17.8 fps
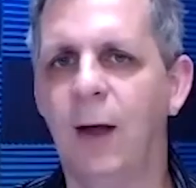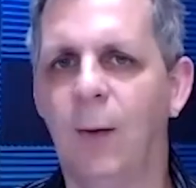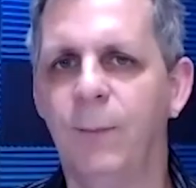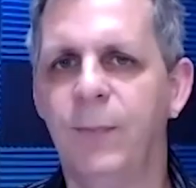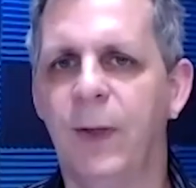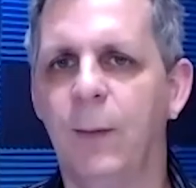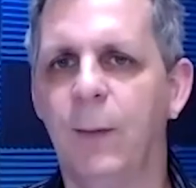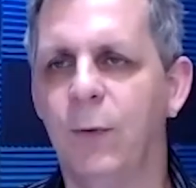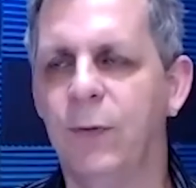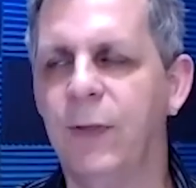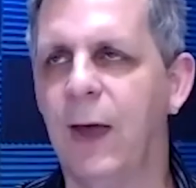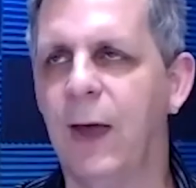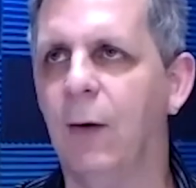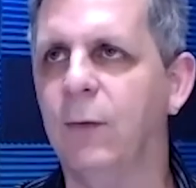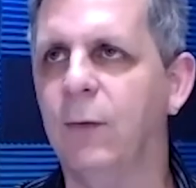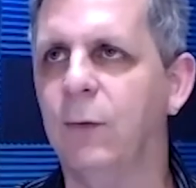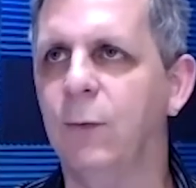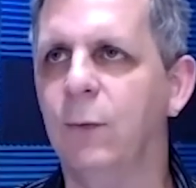and helped them with
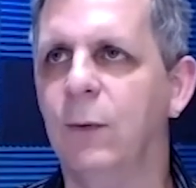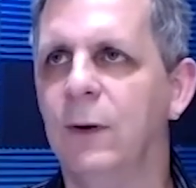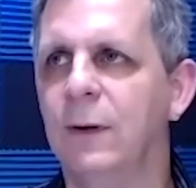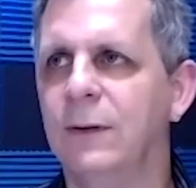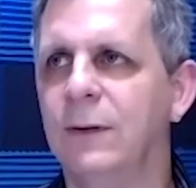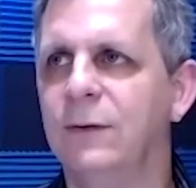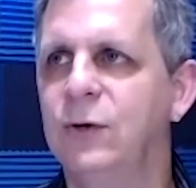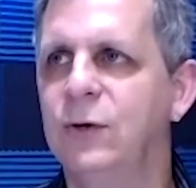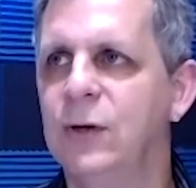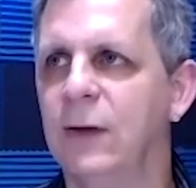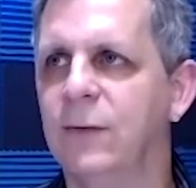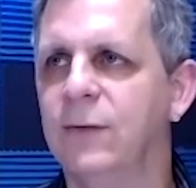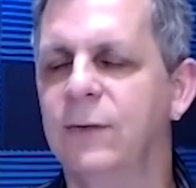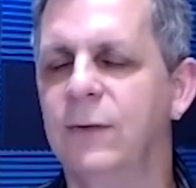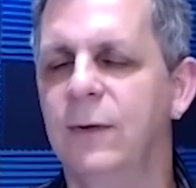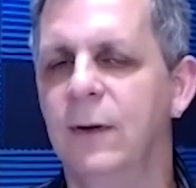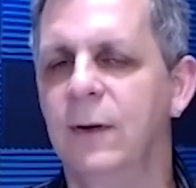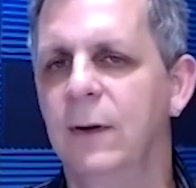how to
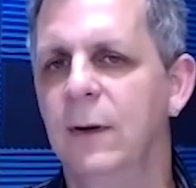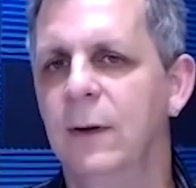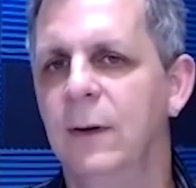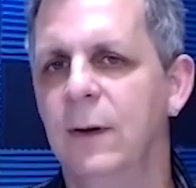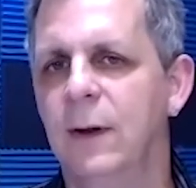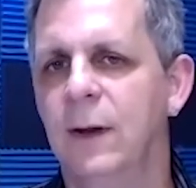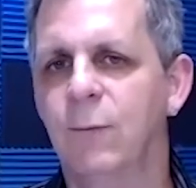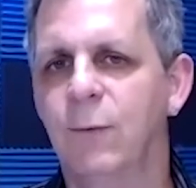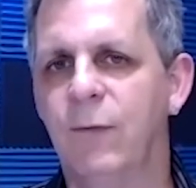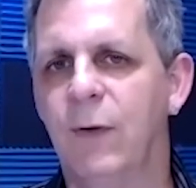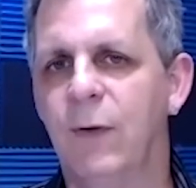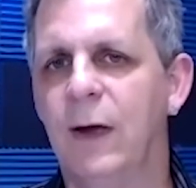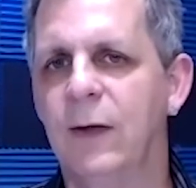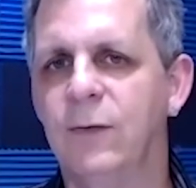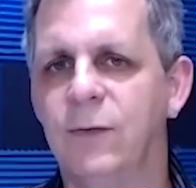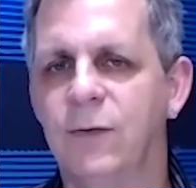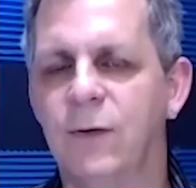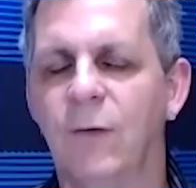adjust and
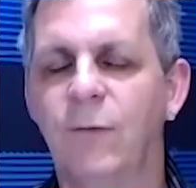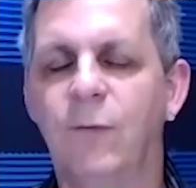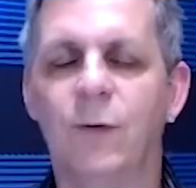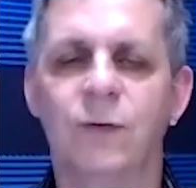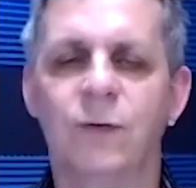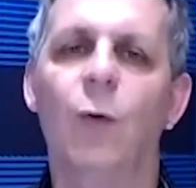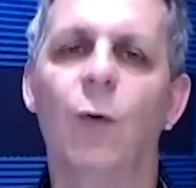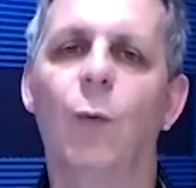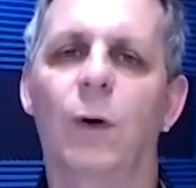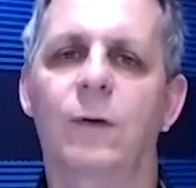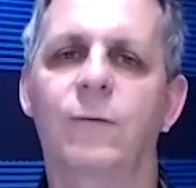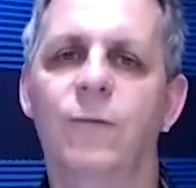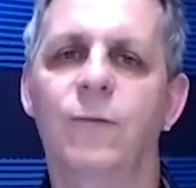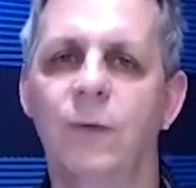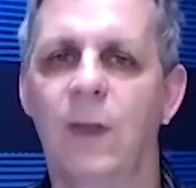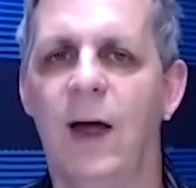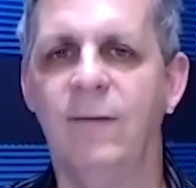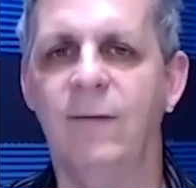revised software so it
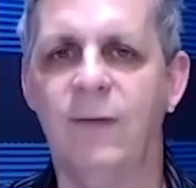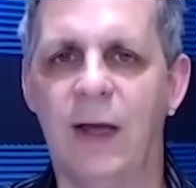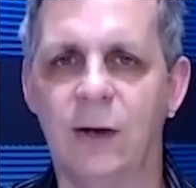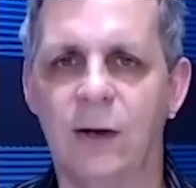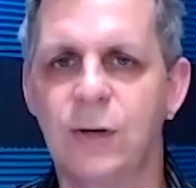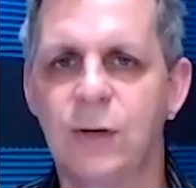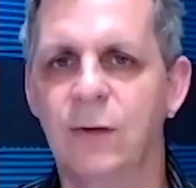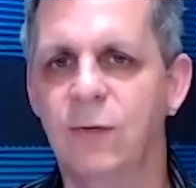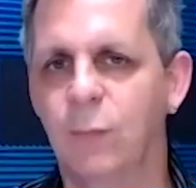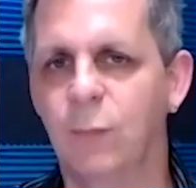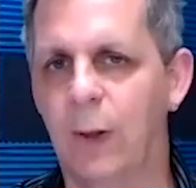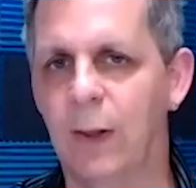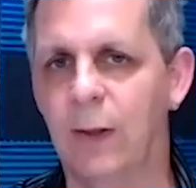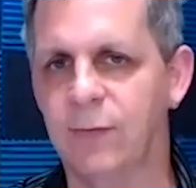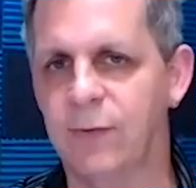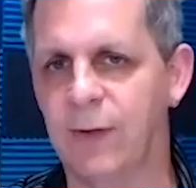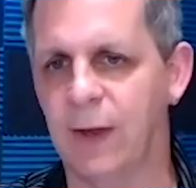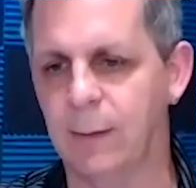worked for live action as
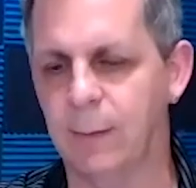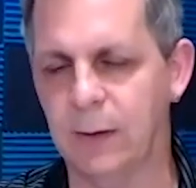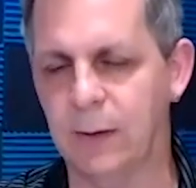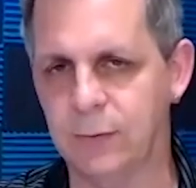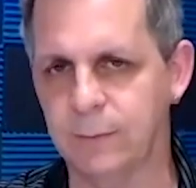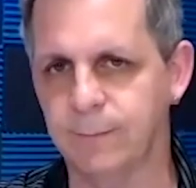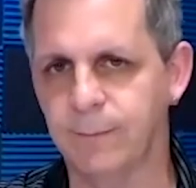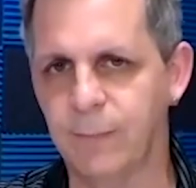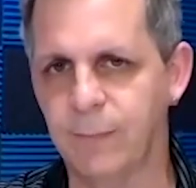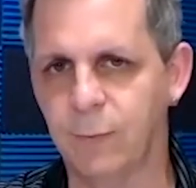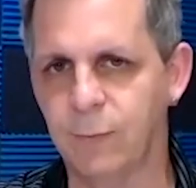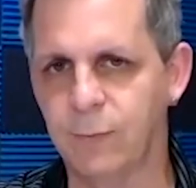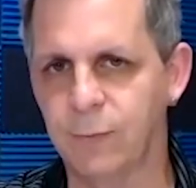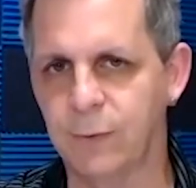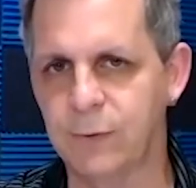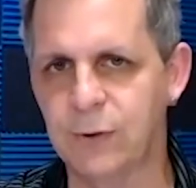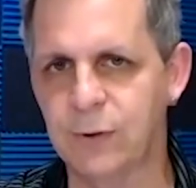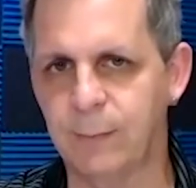well as animation.
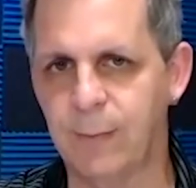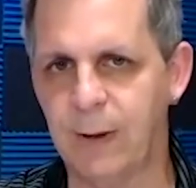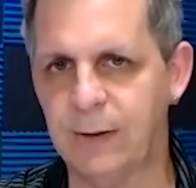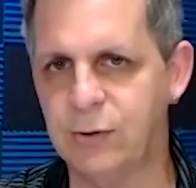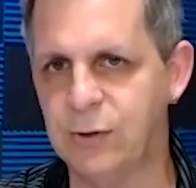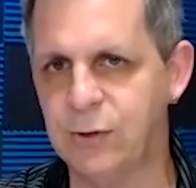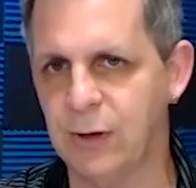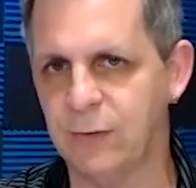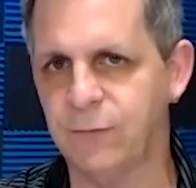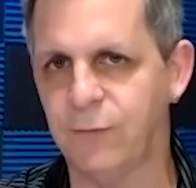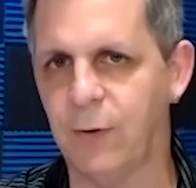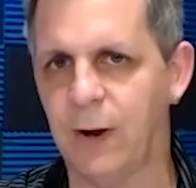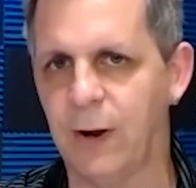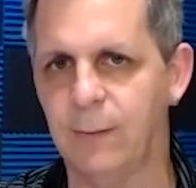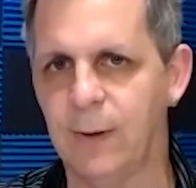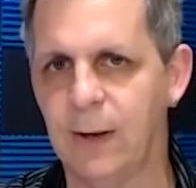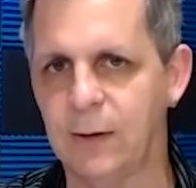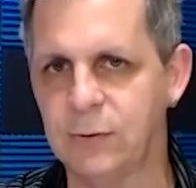It was originally made just
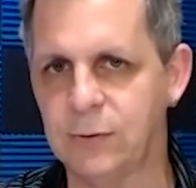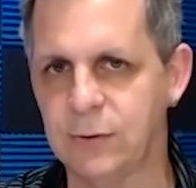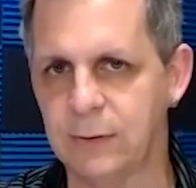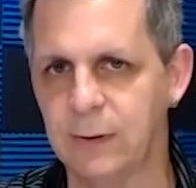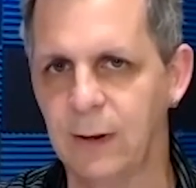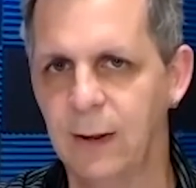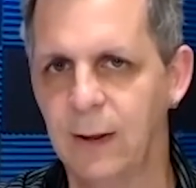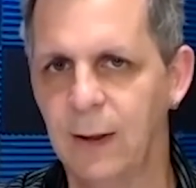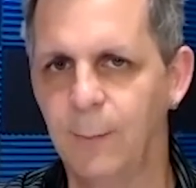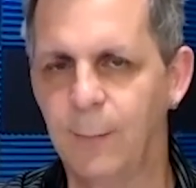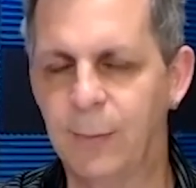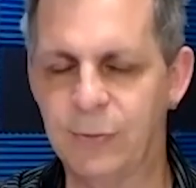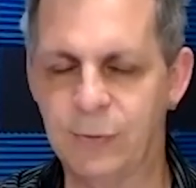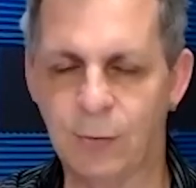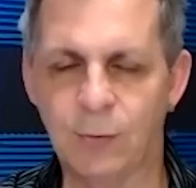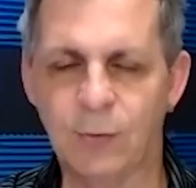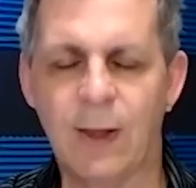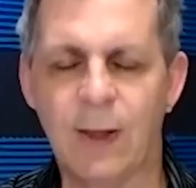for animation,
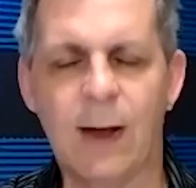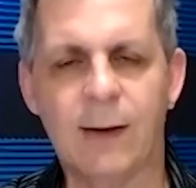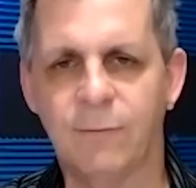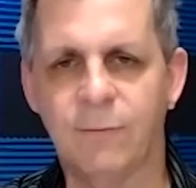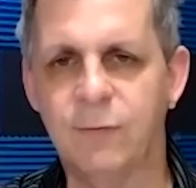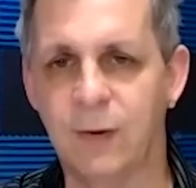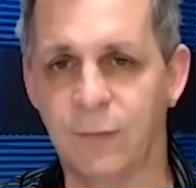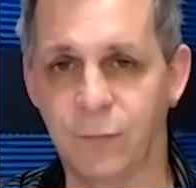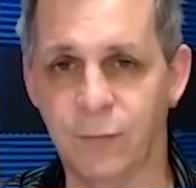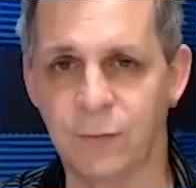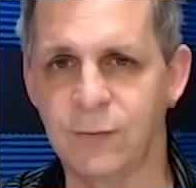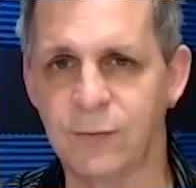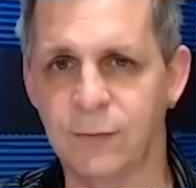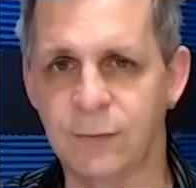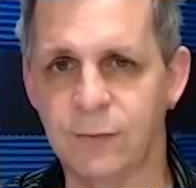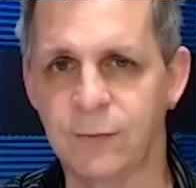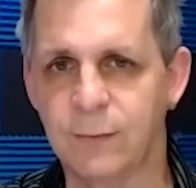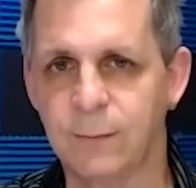but there are a lot of
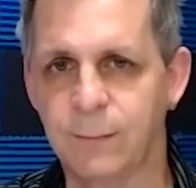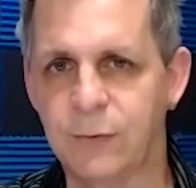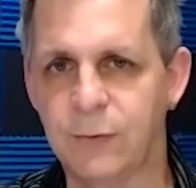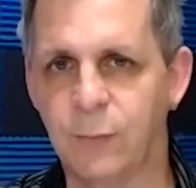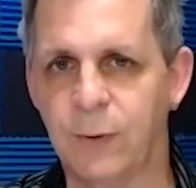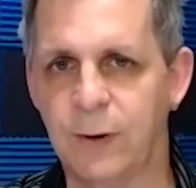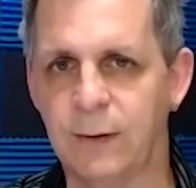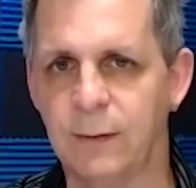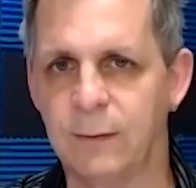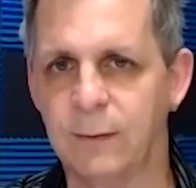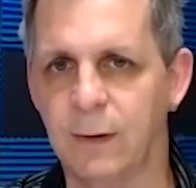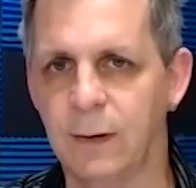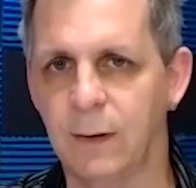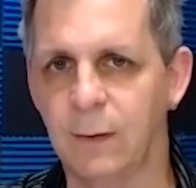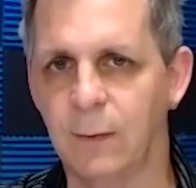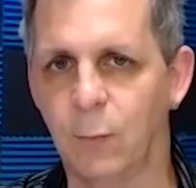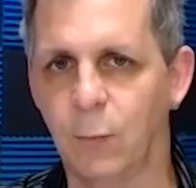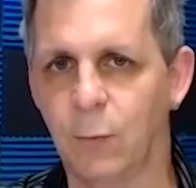differences
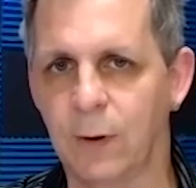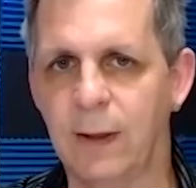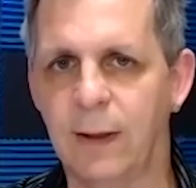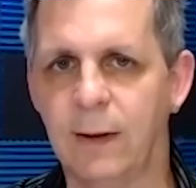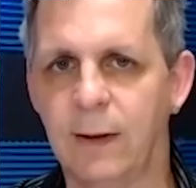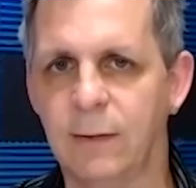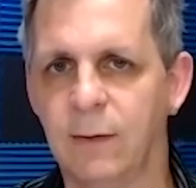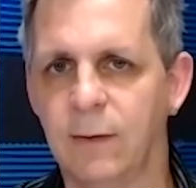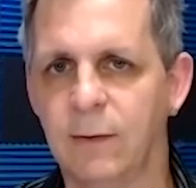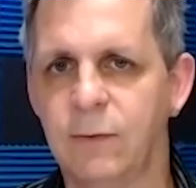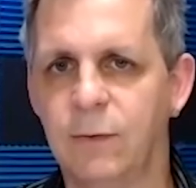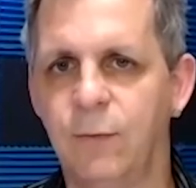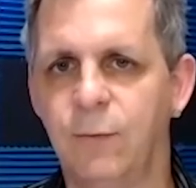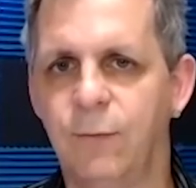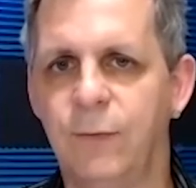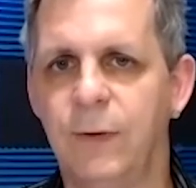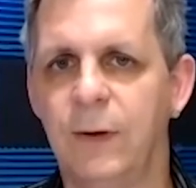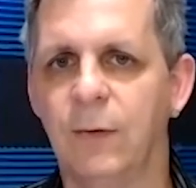between uh, working in the
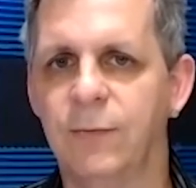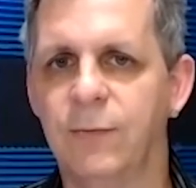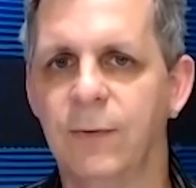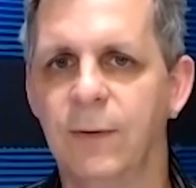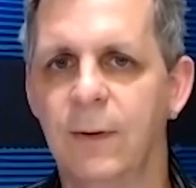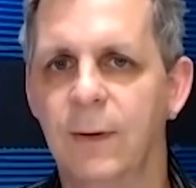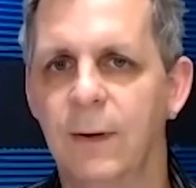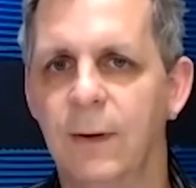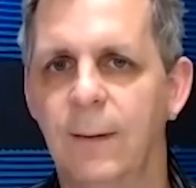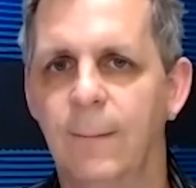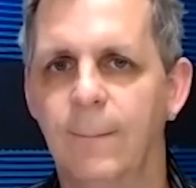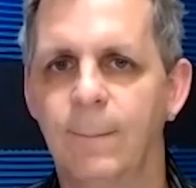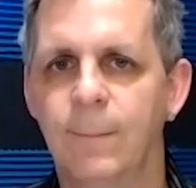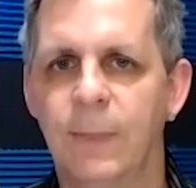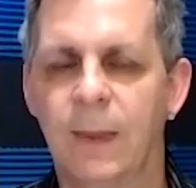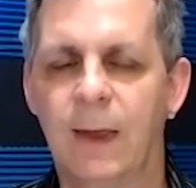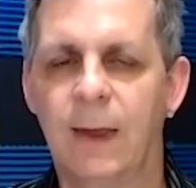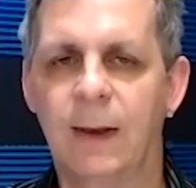two fields.
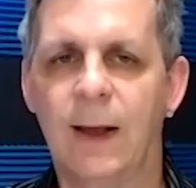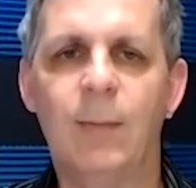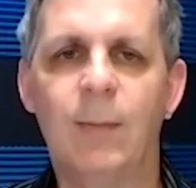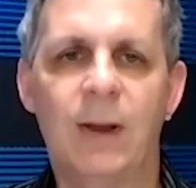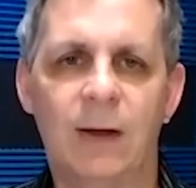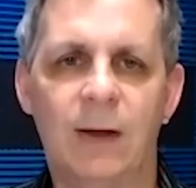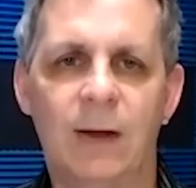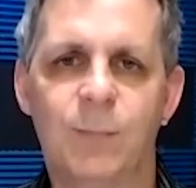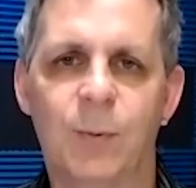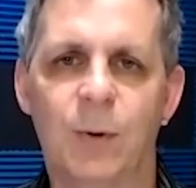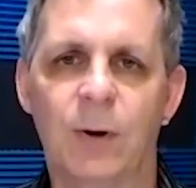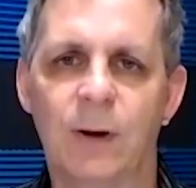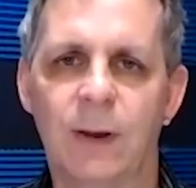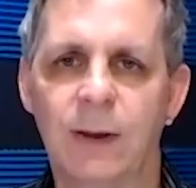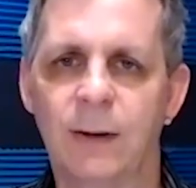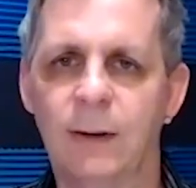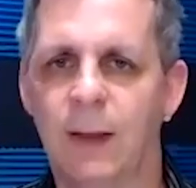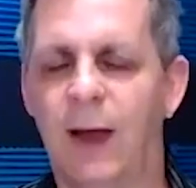And I'm an
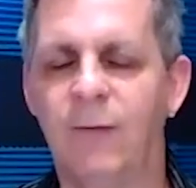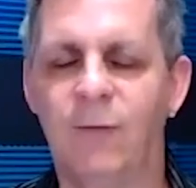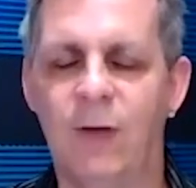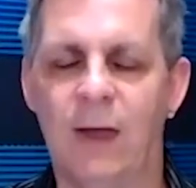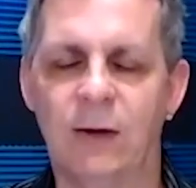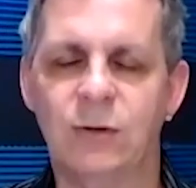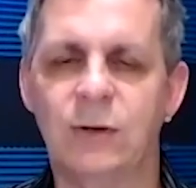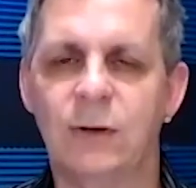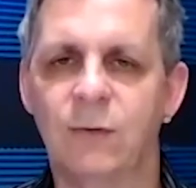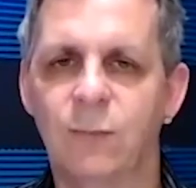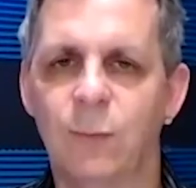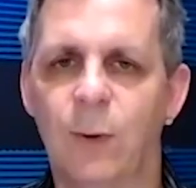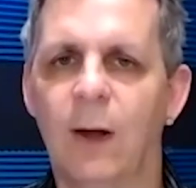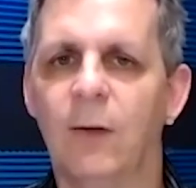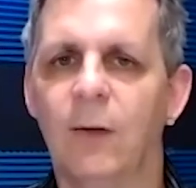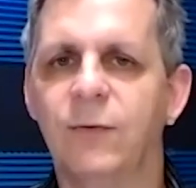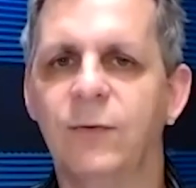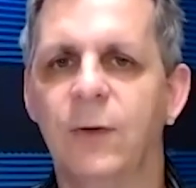expert in live action
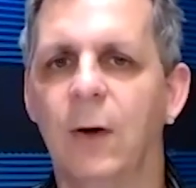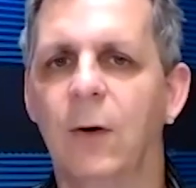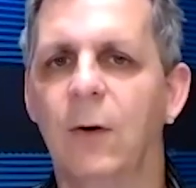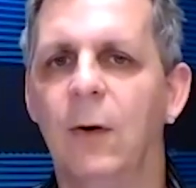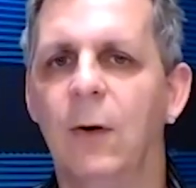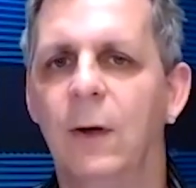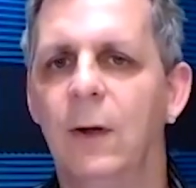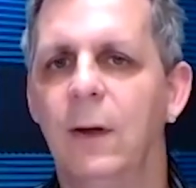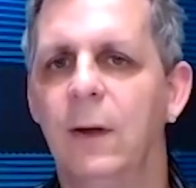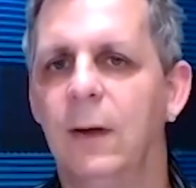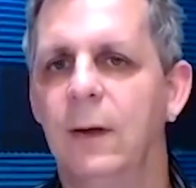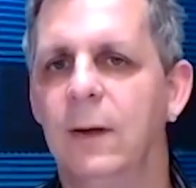as well, so